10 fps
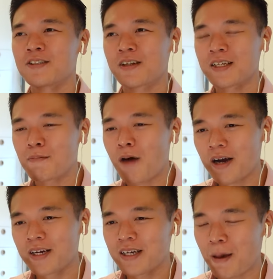So I think the
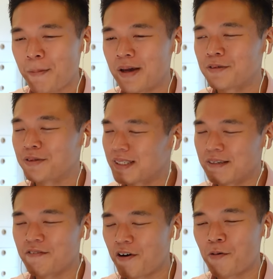marketing campaign did
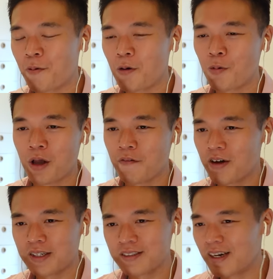very well, whatever
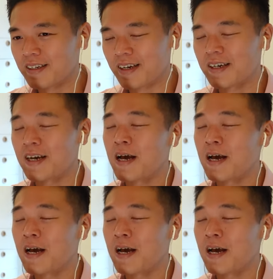has done that.